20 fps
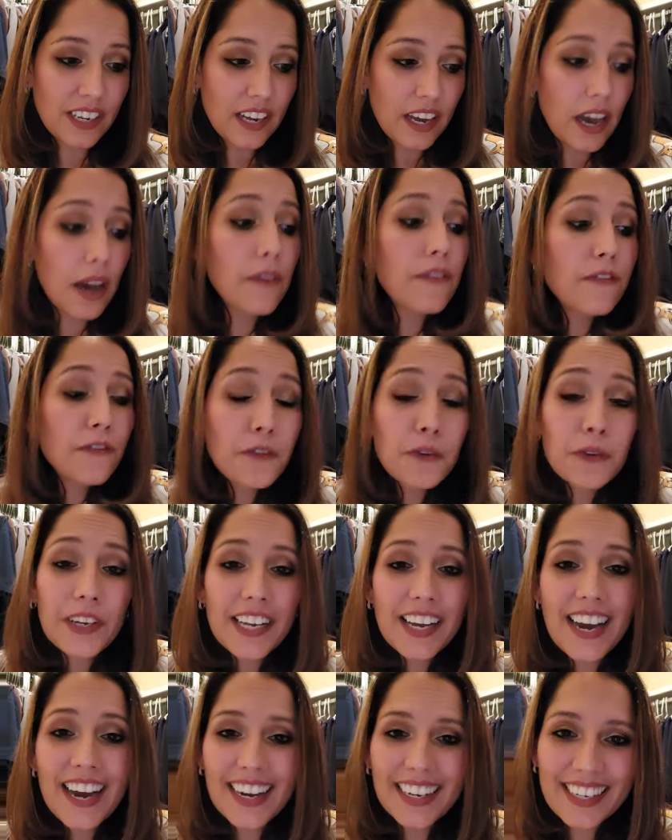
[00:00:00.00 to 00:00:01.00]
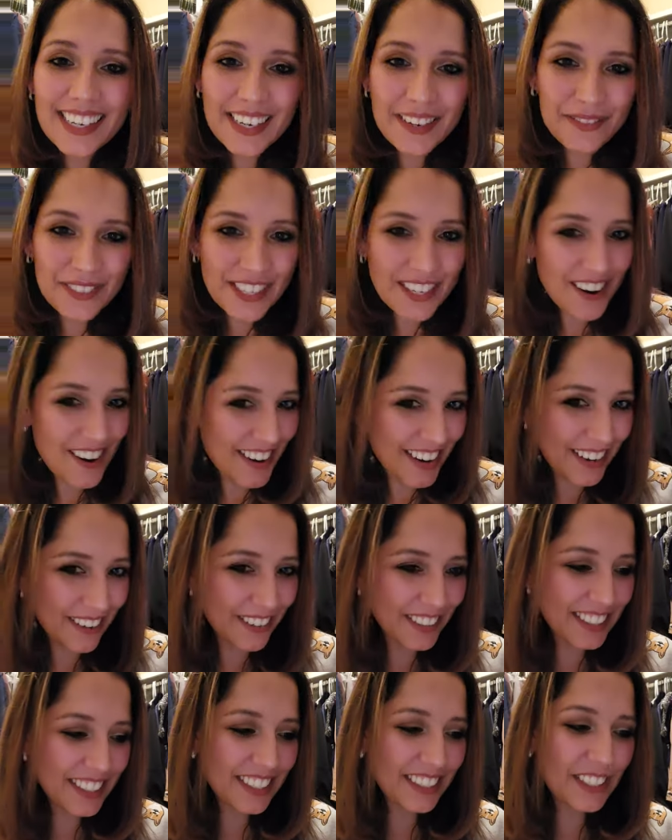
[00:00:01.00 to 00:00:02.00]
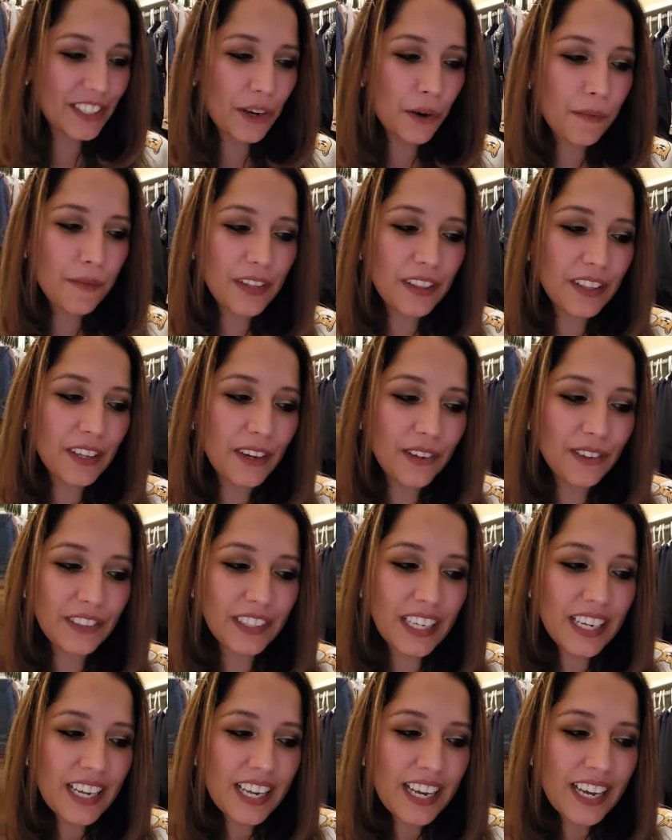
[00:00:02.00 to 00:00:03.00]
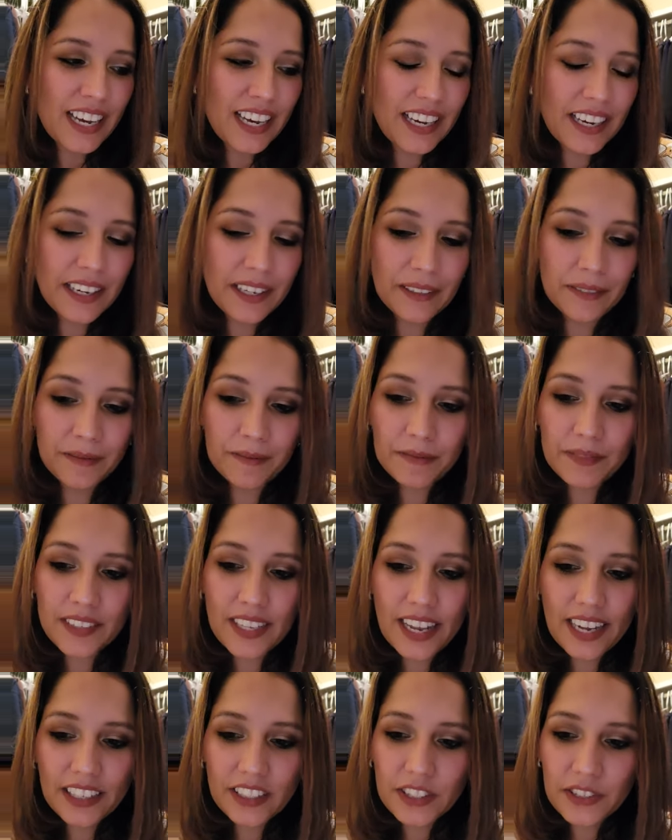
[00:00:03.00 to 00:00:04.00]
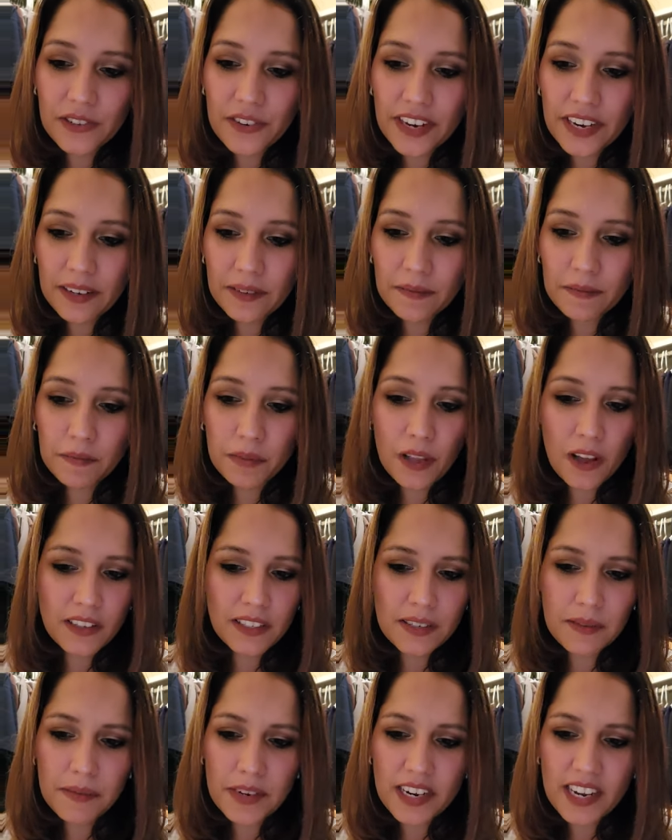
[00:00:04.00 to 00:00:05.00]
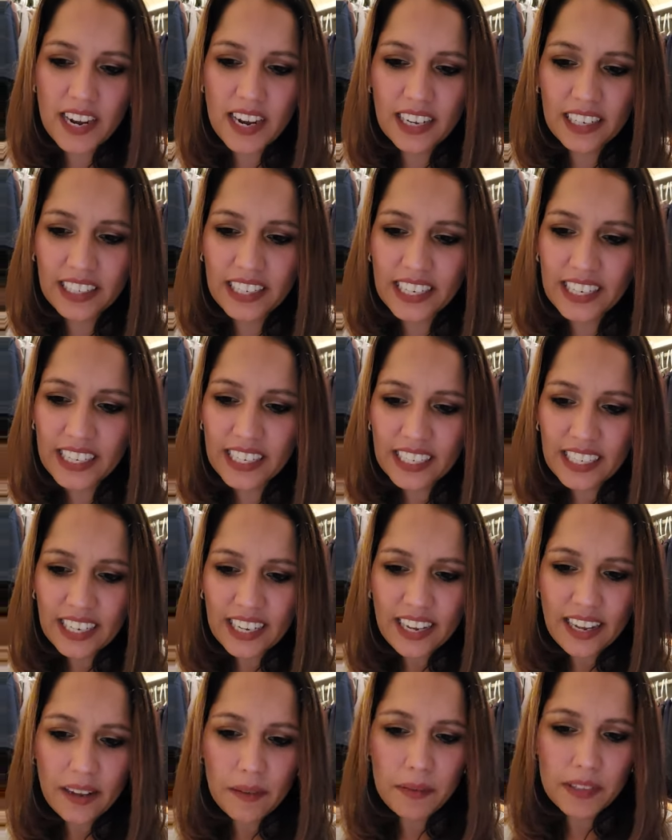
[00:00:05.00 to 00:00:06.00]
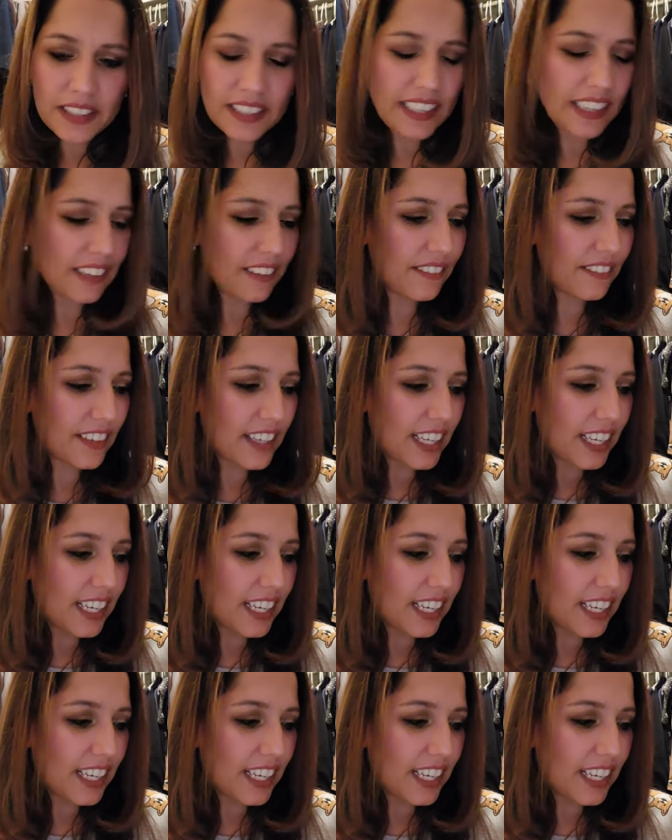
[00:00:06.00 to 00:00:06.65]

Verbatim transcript: Uh, Fruity Honey, I'm sorry, was the Jo Malone um, Nectarine, Blossom, and Honey, I believe.